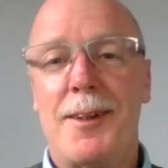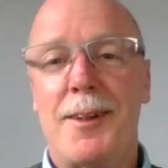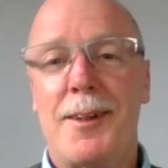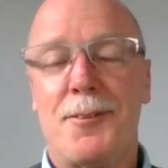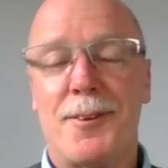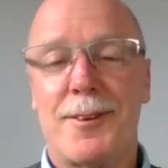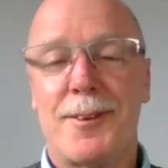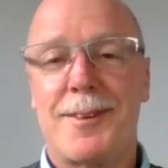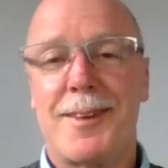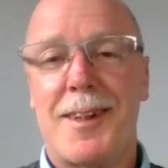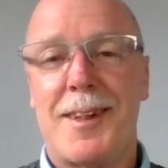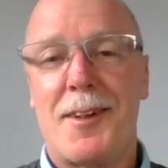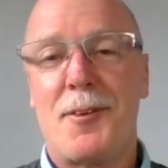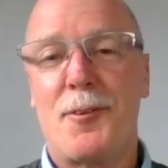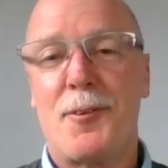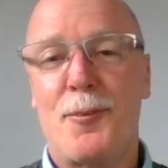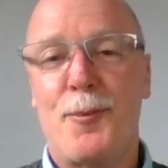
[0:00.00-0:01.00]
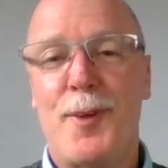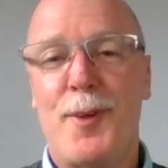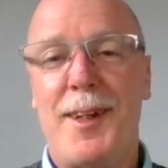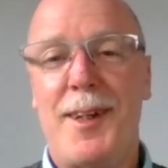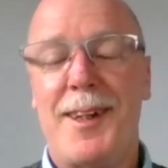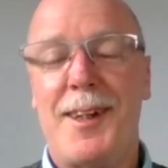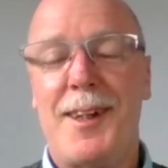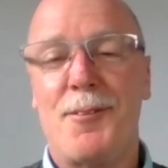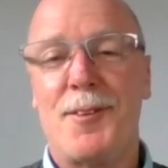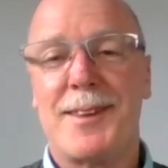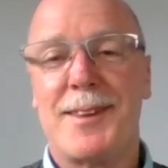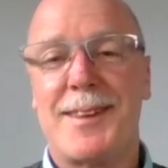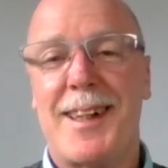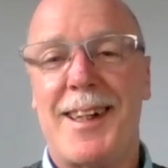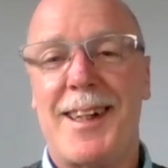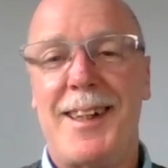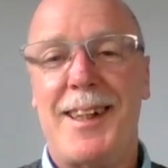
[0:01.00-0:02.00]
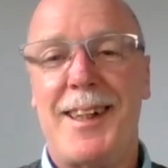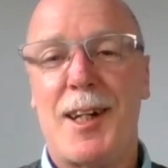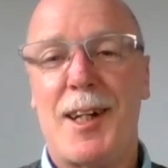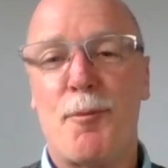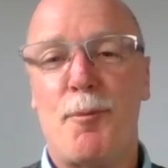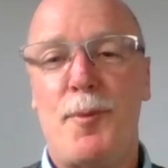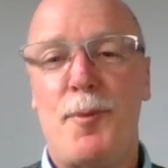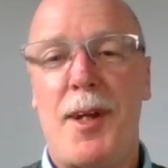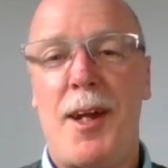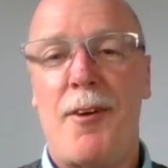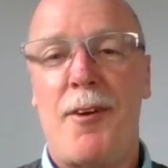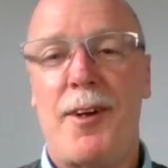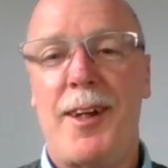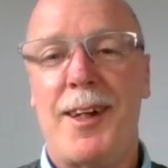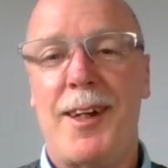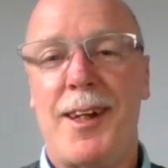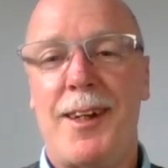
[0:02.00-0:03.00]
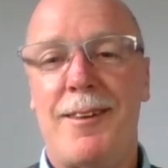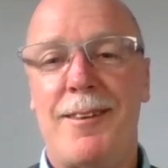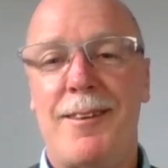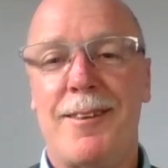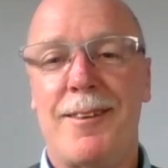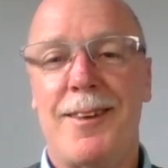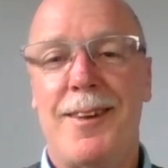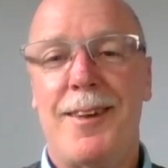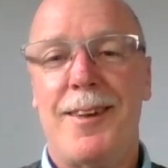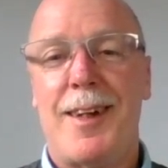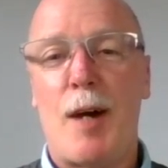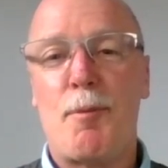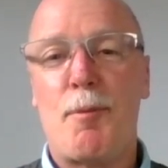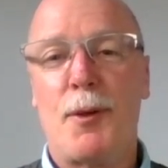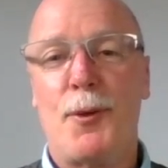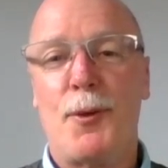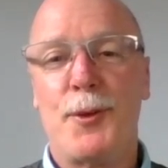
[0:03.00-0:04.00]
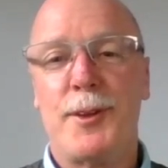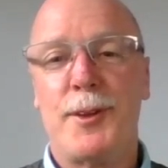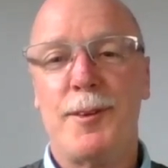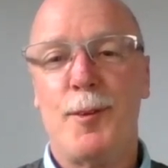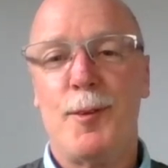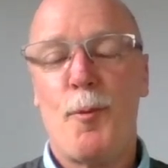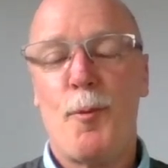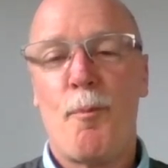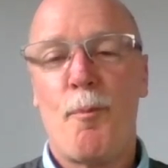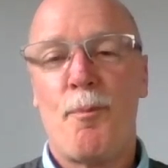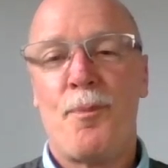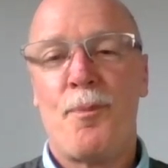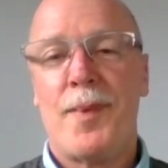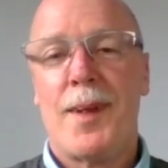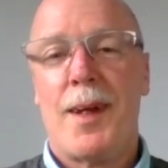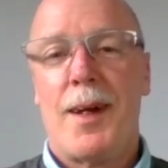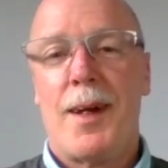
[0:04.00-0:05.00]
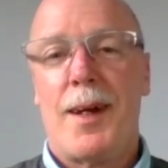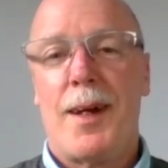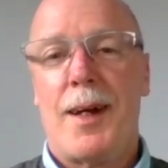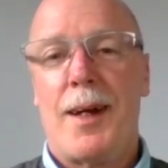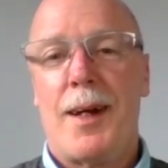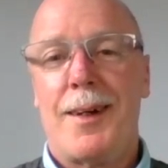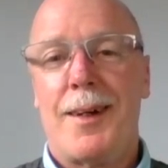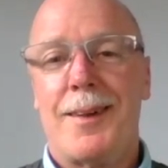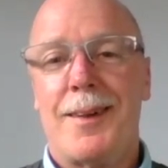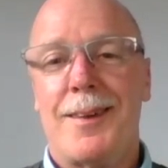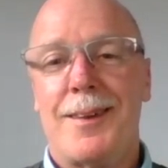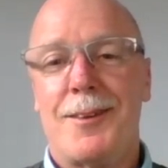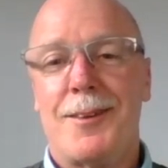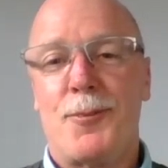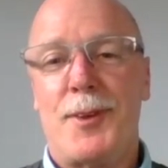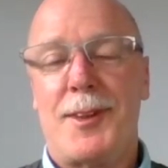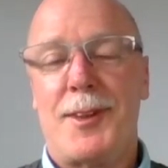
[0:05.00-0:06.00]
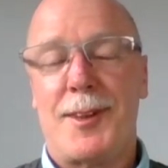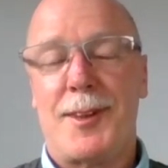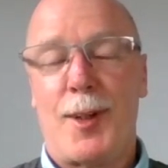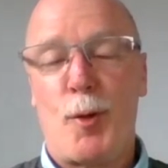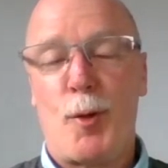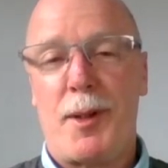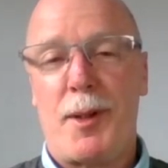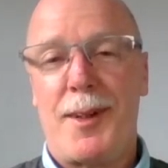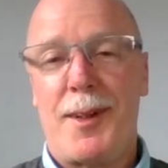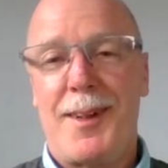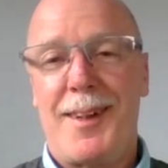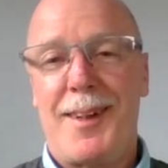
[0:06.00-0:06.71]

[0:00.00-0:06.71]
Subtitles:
It was wheat. It was a dairy and apple orchard. Wow. What part of Tassie?